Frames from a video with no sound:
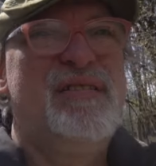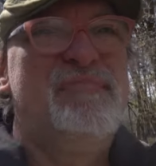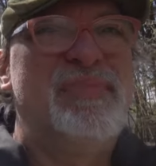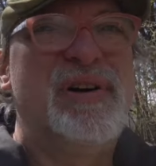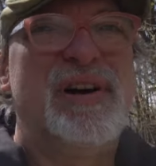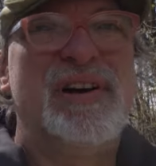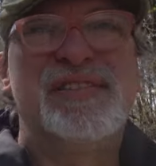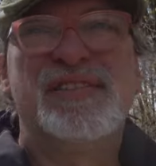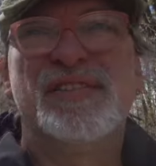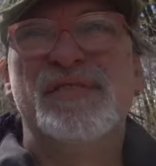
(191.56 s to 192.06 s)

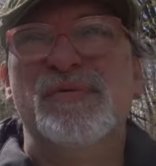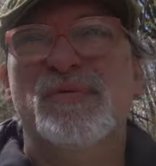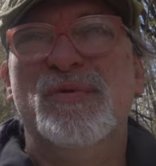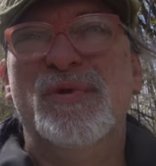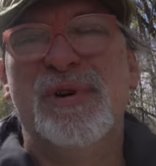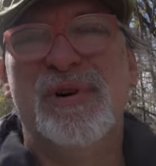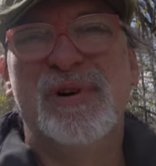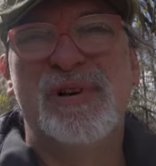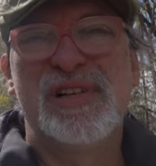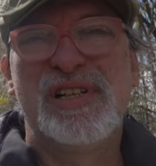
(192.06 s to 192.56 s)
parts of the
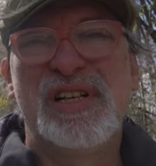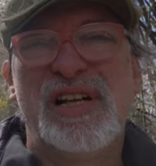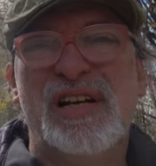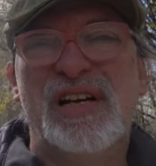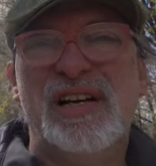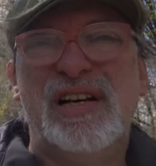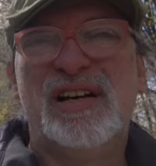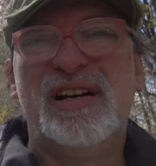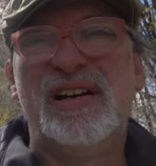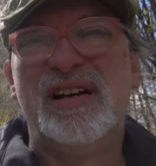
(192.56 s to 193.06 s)
world
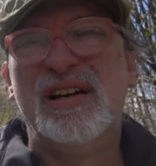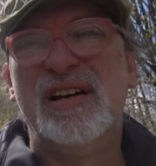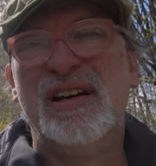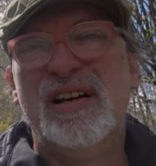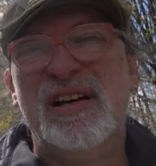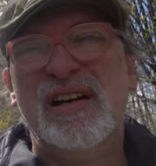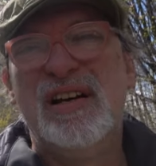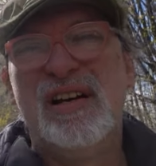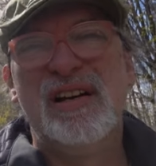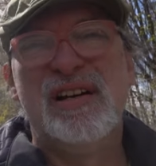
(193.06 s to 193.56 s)

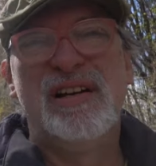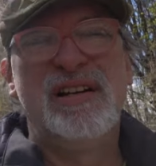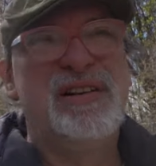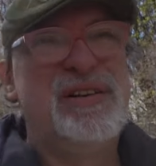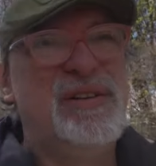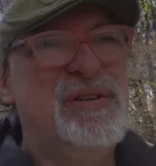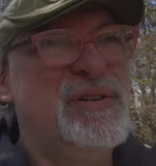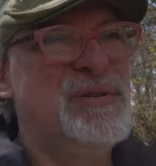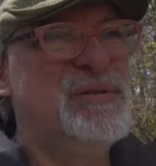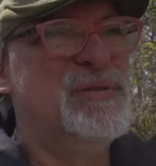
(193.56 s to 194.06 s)

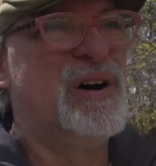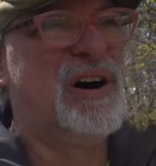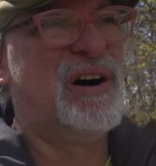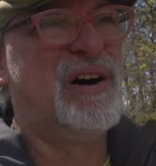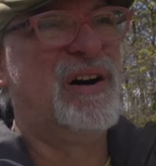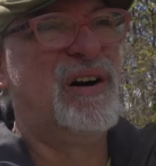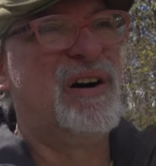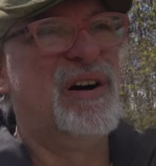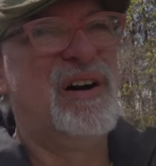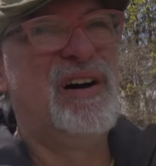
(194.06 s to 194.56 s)
who
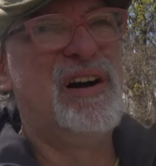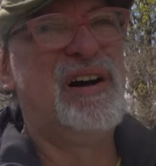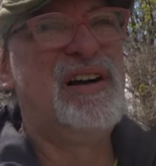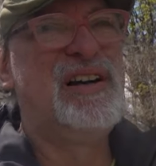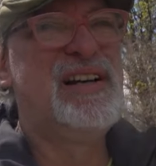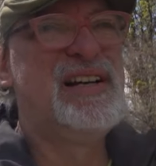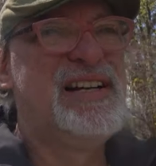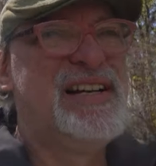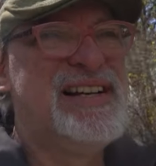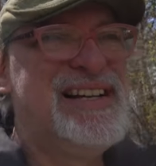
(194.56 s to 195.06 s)
are
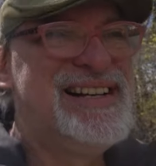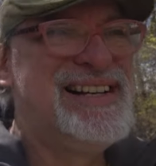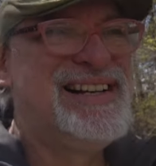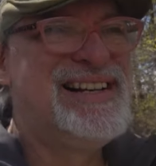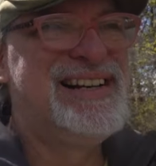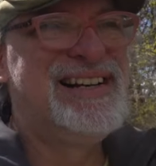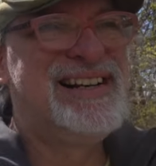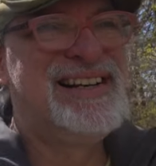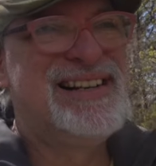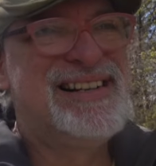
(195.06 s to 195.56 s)

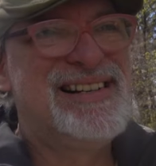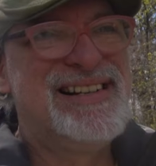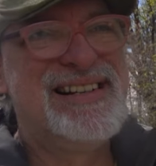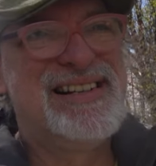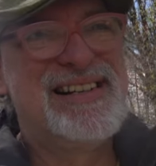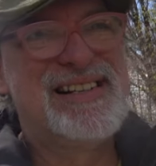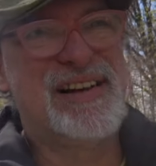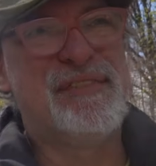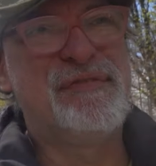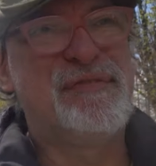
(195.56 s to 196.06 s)

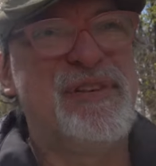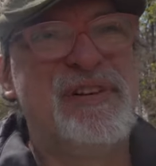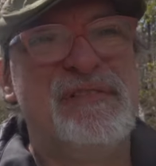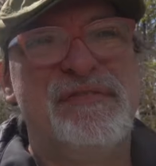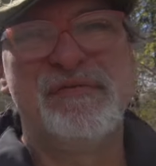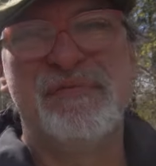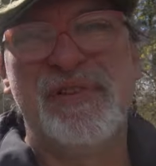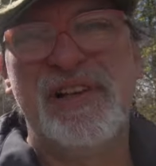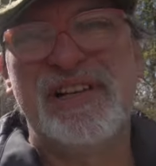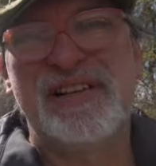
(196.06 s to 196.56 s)
suffering
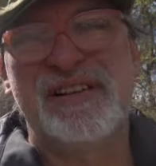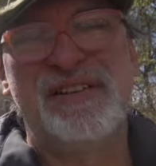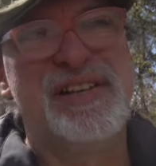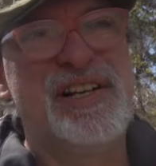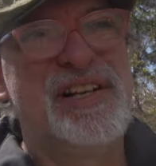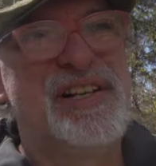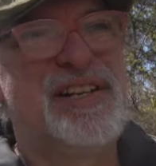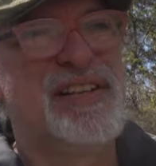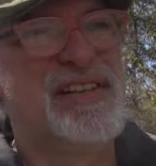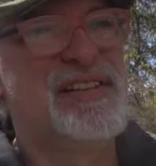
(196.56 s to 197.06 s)
from these
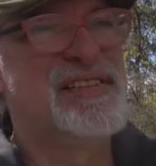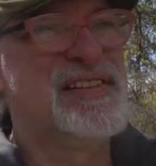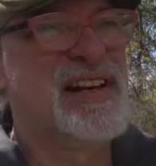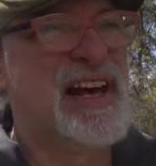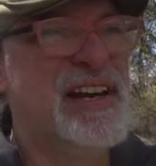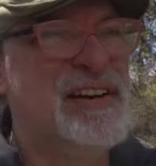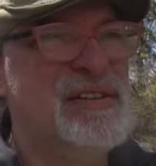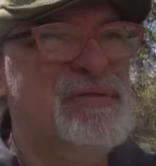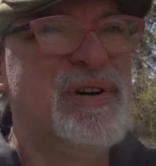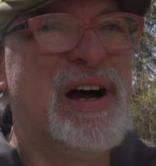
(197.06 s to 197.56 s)
conditions
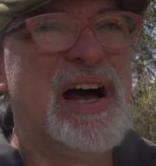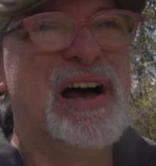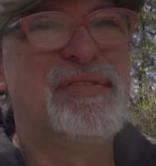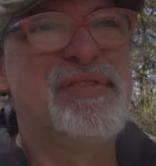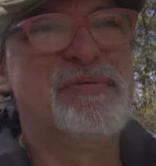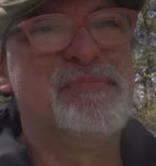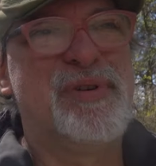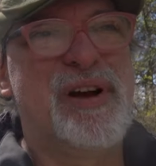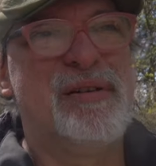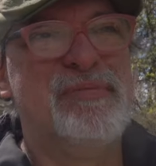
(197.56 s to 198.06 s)
and who have
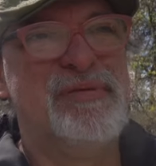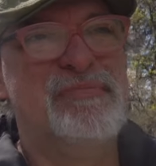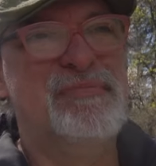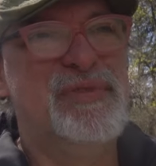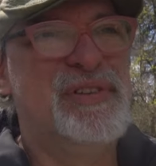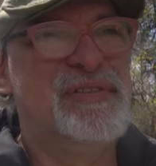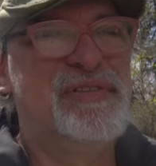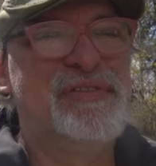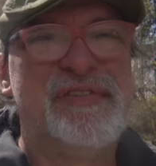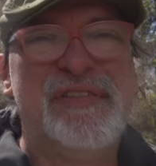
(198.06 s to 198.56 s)
the problem
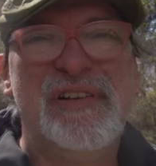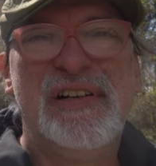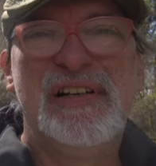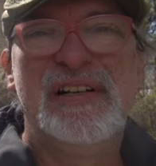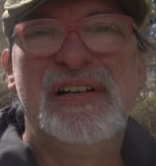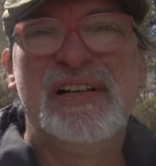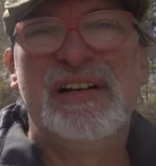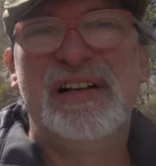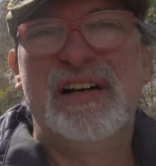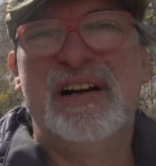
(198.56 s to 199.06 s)
of
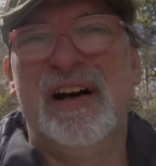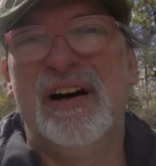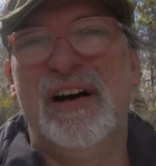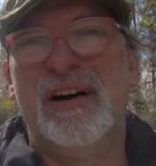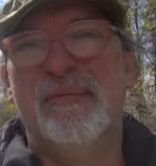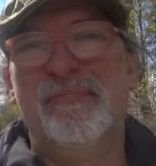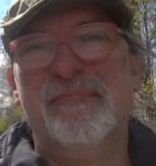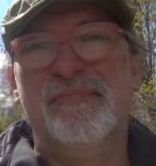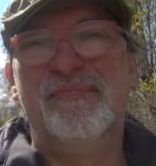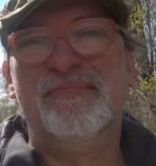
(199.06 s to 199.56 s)

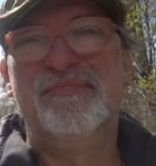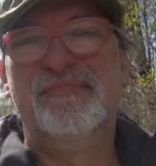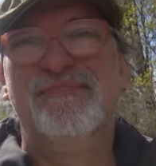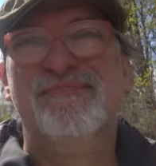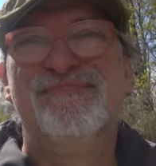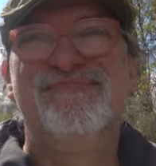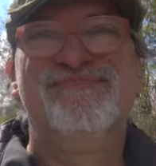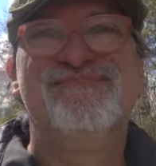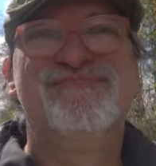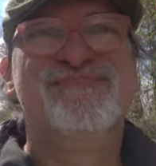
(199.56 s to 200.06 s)
um,
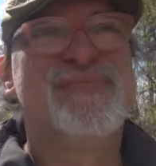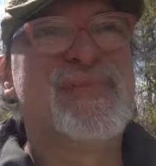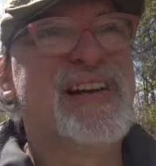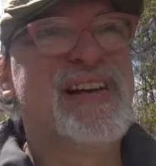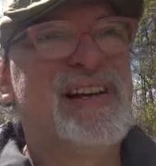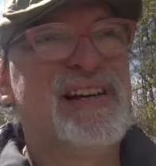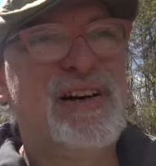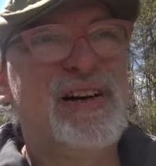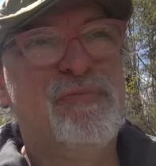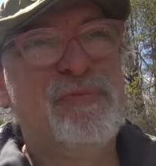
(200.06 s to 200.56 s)

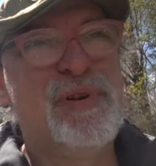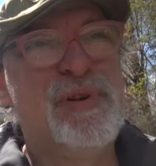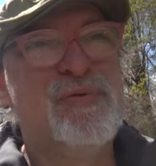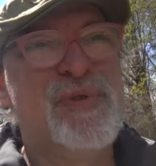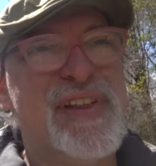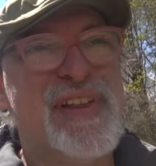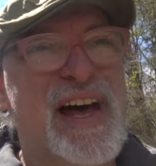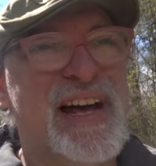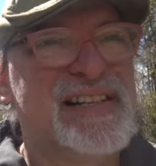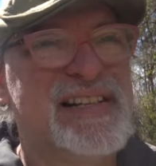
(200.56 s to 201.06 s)
coping
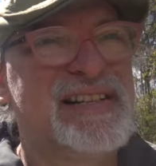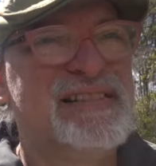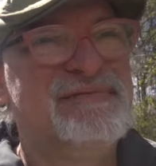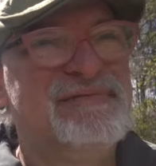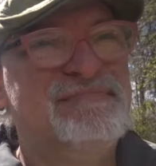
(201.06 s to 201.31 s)
with that.